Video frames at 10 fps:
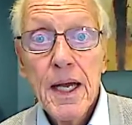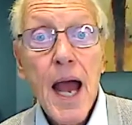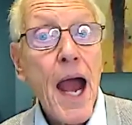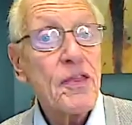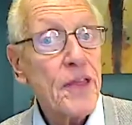
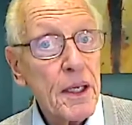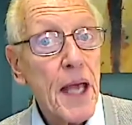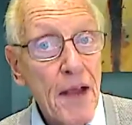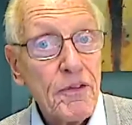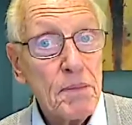I think
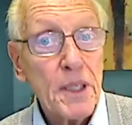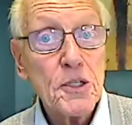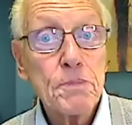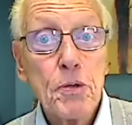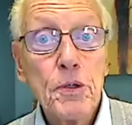
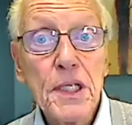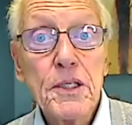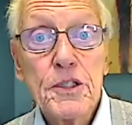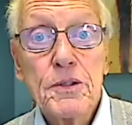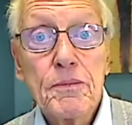everybody's pretty
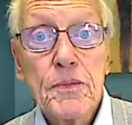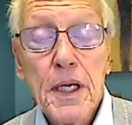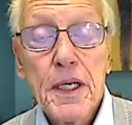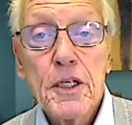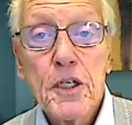
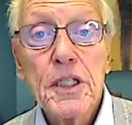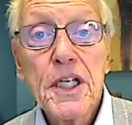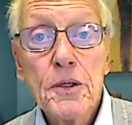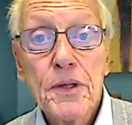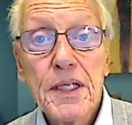
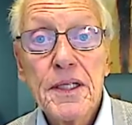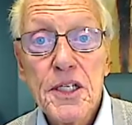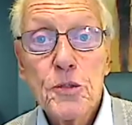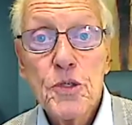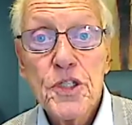clear that
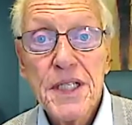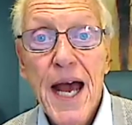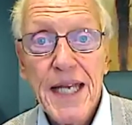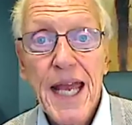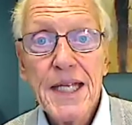this was
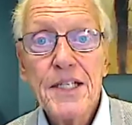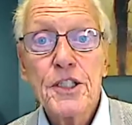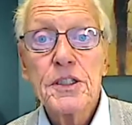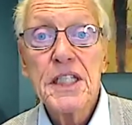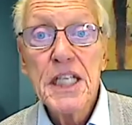not a
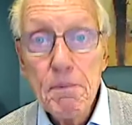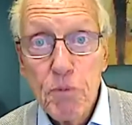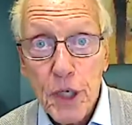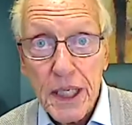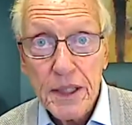
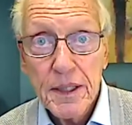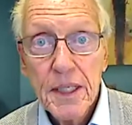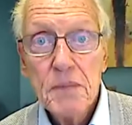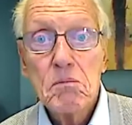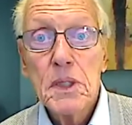deliberate,
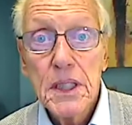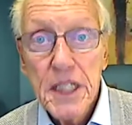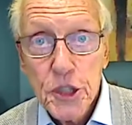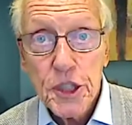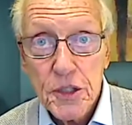
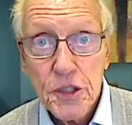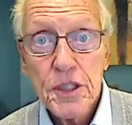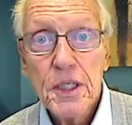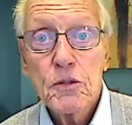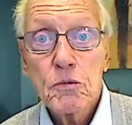malicious
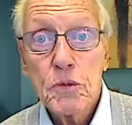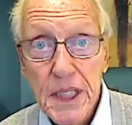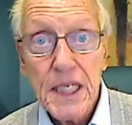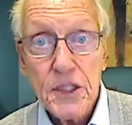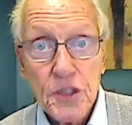
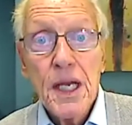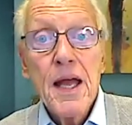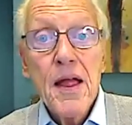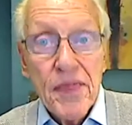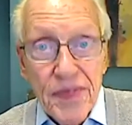release.
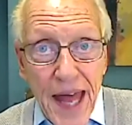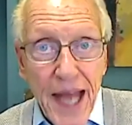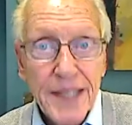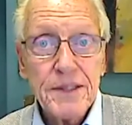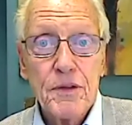
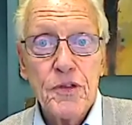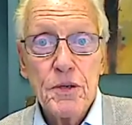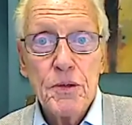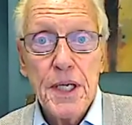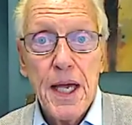That
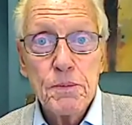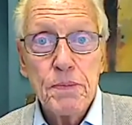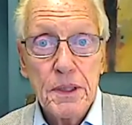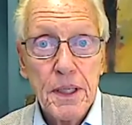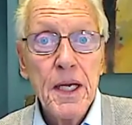theory has
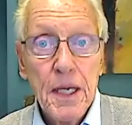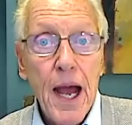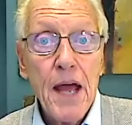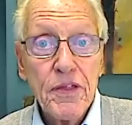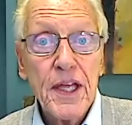been,
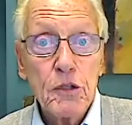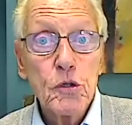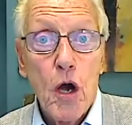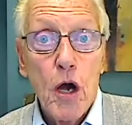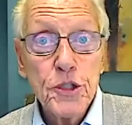I think,
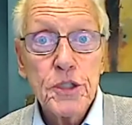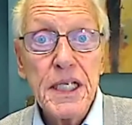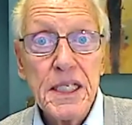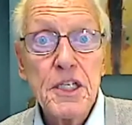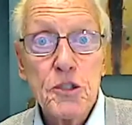
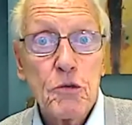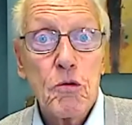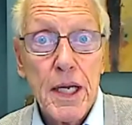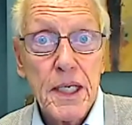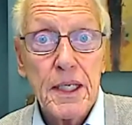largely
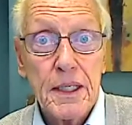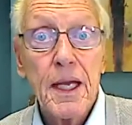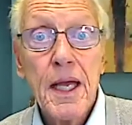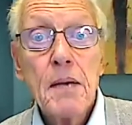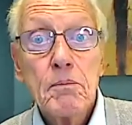discredited.
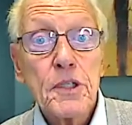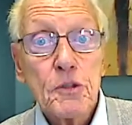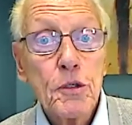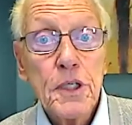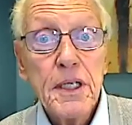But
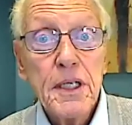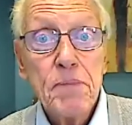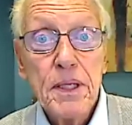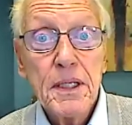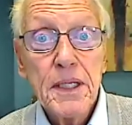could it have
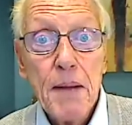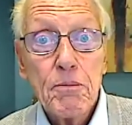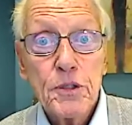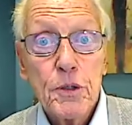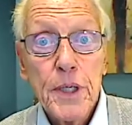been a
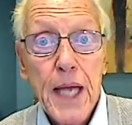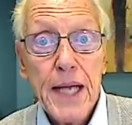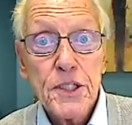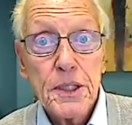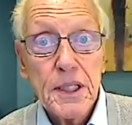laboratory
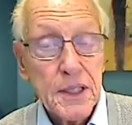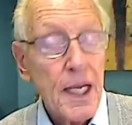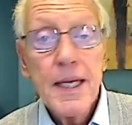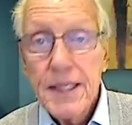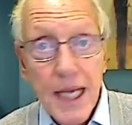accident?
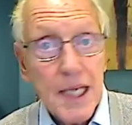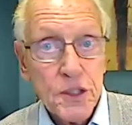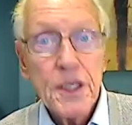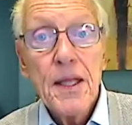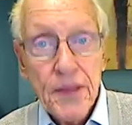Yes,
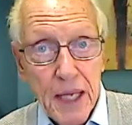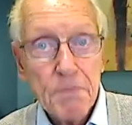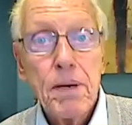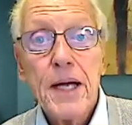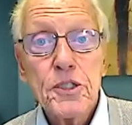that
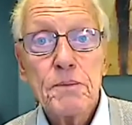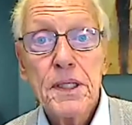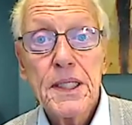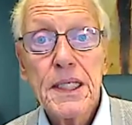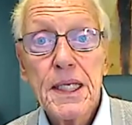
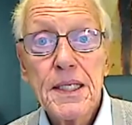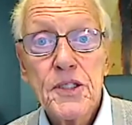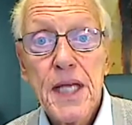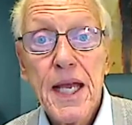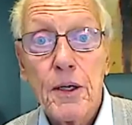possibility is
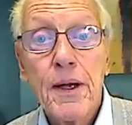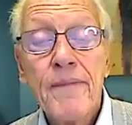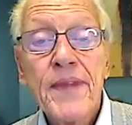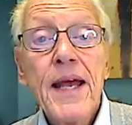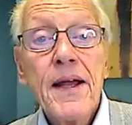there.
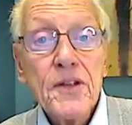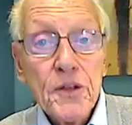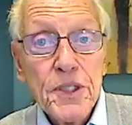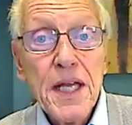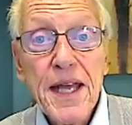We
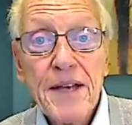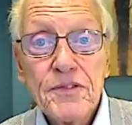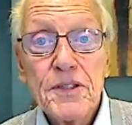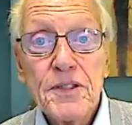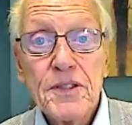then have
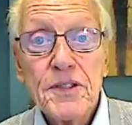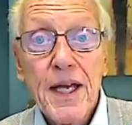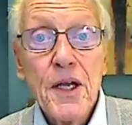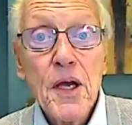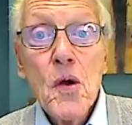to
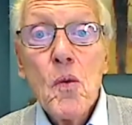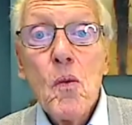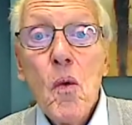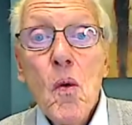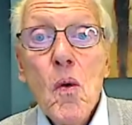decide,
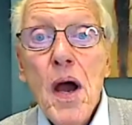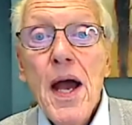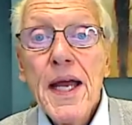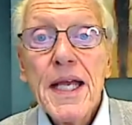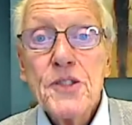
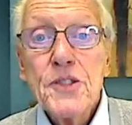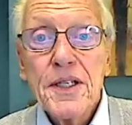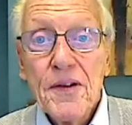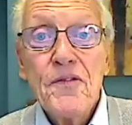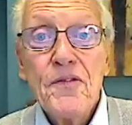is
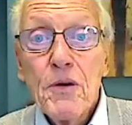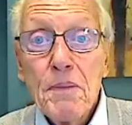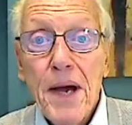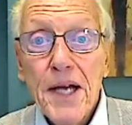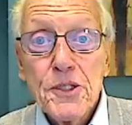it very
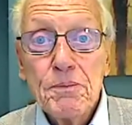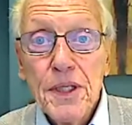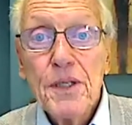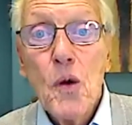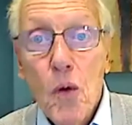
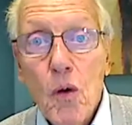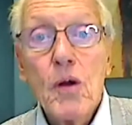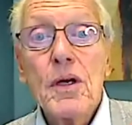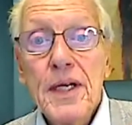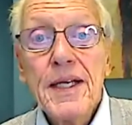possible
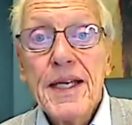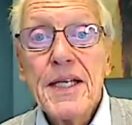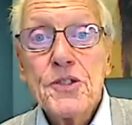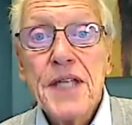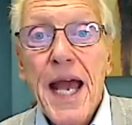or
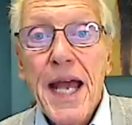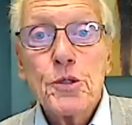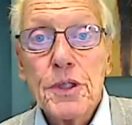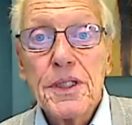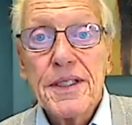is
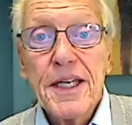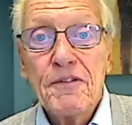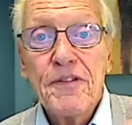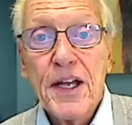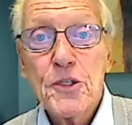natural
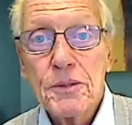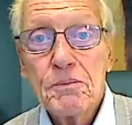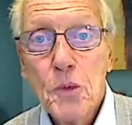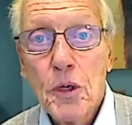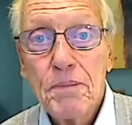infection
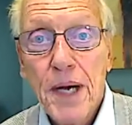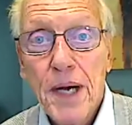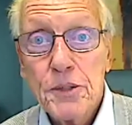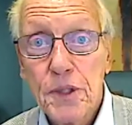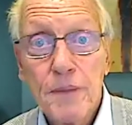more
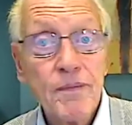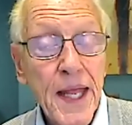possible?